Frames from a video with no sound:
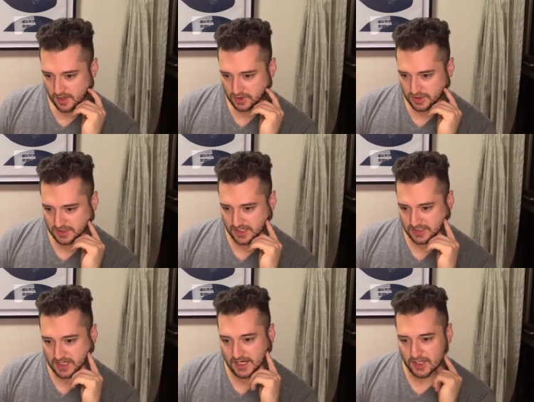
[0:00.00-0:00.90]
She says,
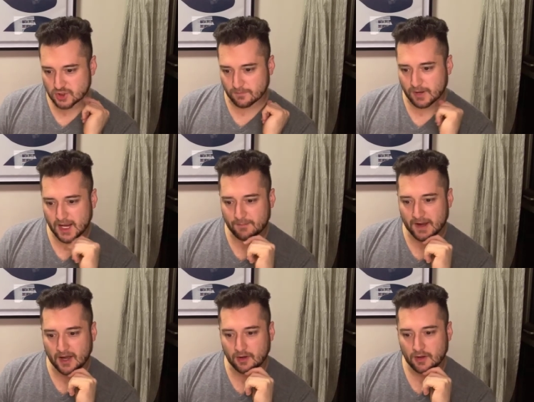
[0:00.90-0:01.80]
connect your
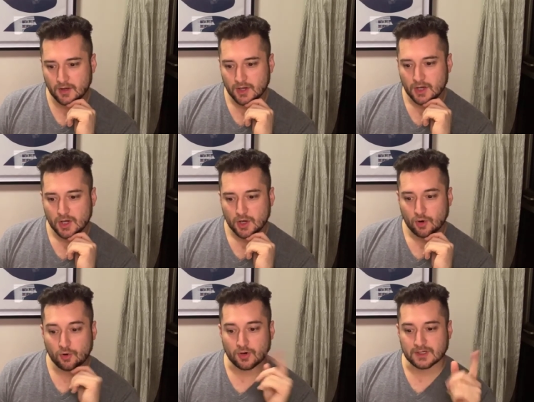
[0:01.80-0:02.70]
PayPal
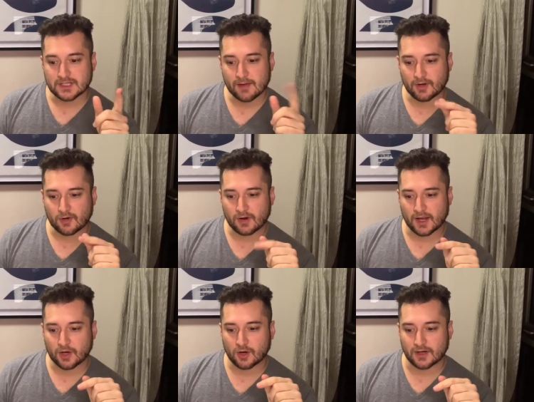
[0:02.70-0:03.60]
or a debit
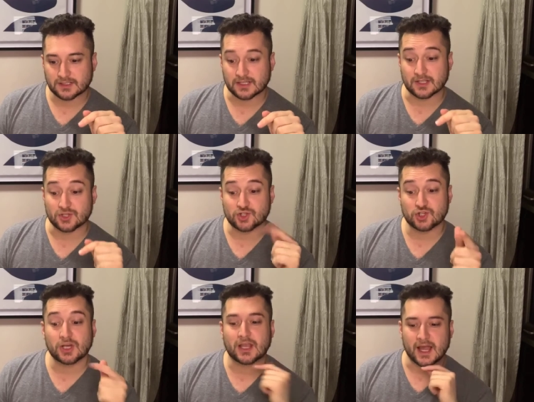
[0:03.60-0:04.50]
credit card to the
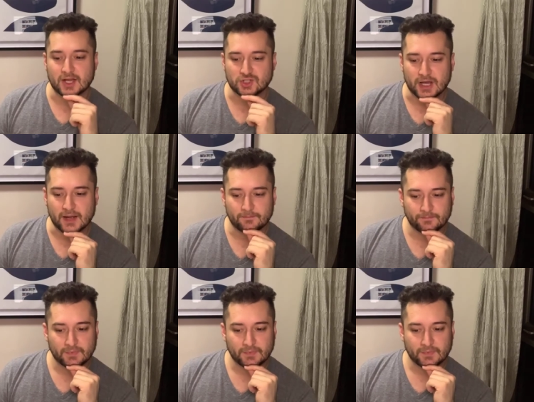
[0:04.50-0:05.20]
Gcash app,